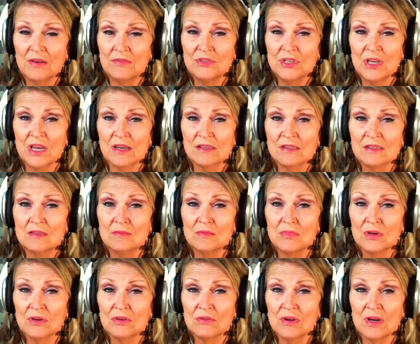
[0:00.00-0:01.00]

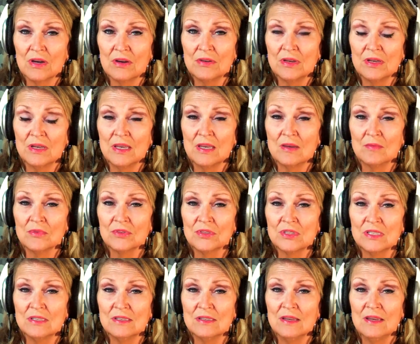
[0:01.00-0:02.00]
Jacksonburg Road in
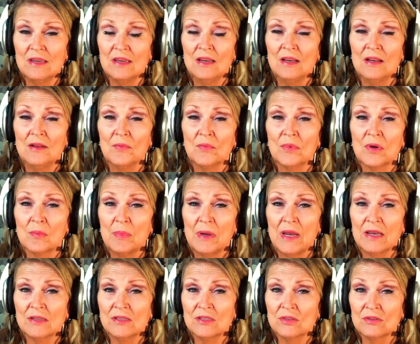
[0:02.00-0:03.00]
Hamilton, where
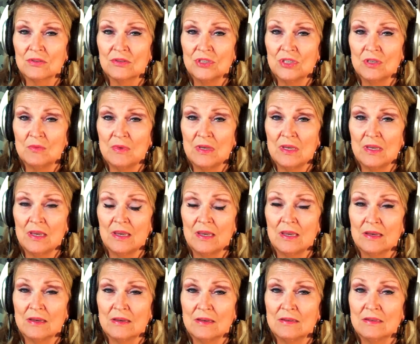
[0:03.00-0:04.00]
Pastor Jimmy
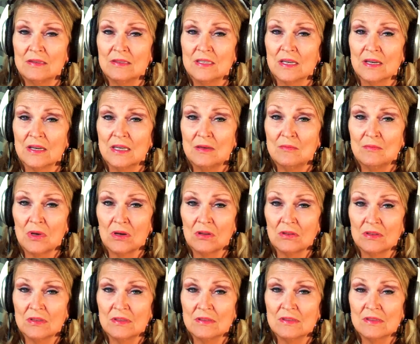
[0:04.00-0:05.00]
and Diane
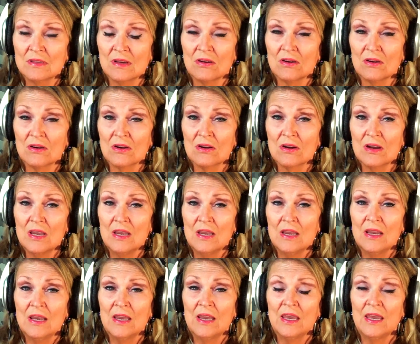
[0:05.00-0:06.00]
Mullins are.
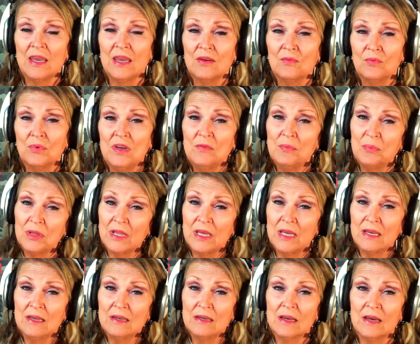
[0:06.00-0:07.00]
And we
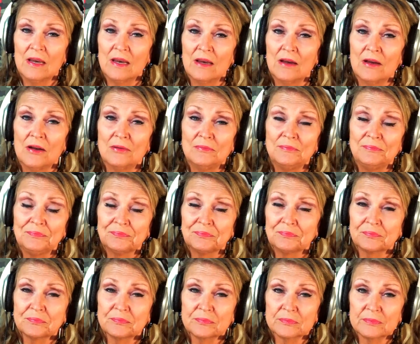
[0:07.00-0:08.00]
planned,
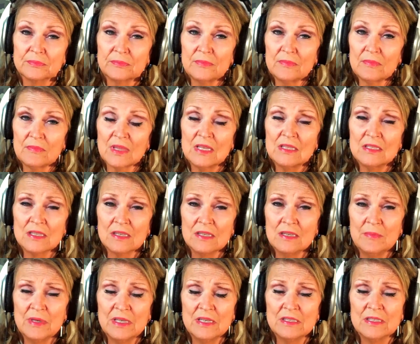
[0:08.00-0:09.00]
it's going to
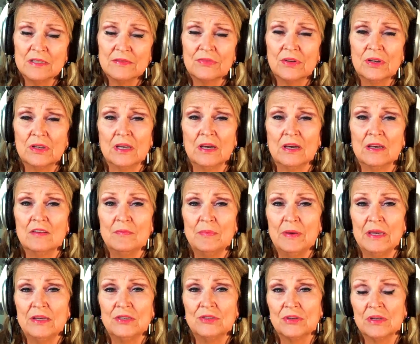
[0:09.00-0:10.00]
be a different kind of
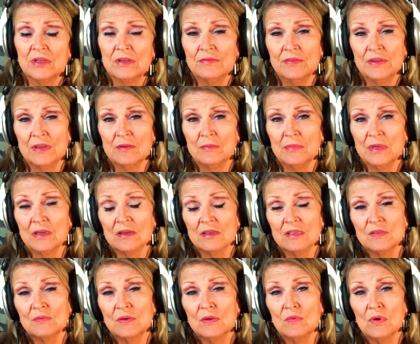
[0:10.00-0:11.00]
Patriot event
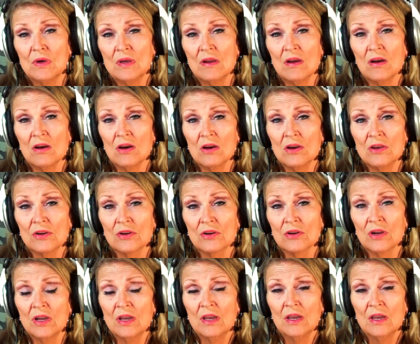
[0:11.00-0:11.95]
because we want to honor